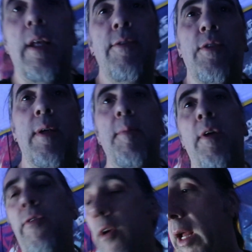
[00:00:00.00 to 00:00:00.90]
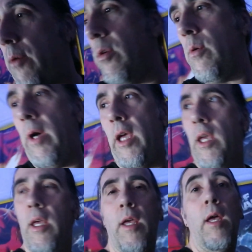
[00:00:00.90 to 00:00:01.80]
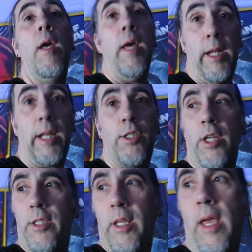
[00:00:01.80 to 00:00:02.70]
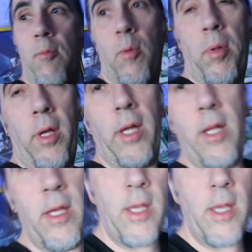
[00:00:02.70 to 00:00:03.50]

the live stream for an hour away, and I gotta change the game we're playing.